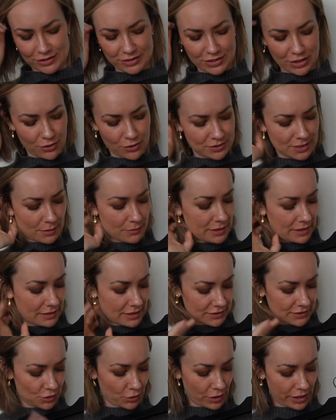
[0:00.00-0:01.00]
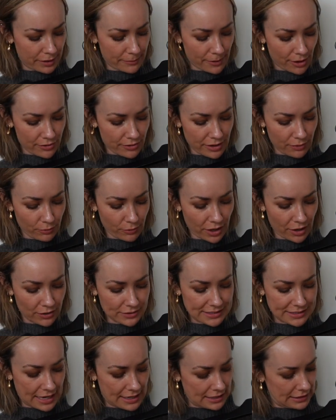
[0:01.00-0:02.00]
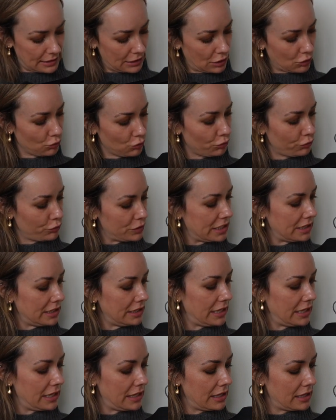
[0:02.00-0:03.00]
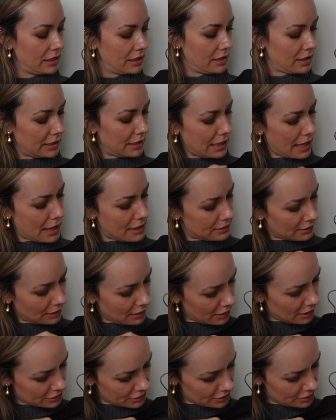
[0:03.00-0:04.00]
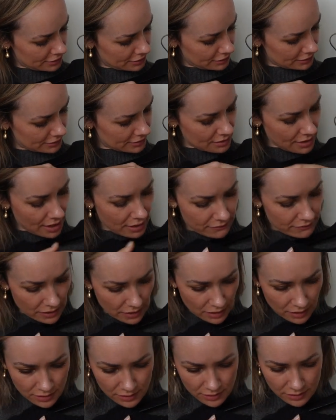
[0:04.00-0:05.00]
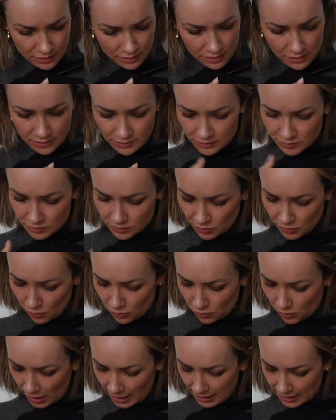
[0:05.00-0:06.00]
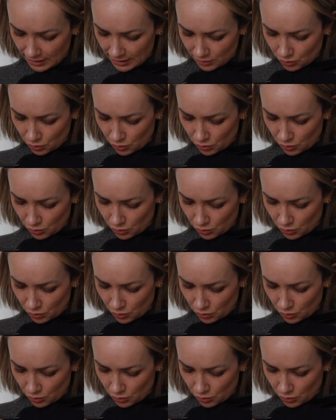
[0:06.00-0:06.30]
So something that's great about knitwear is getting like a really, again, gosh, this looks navy. So great.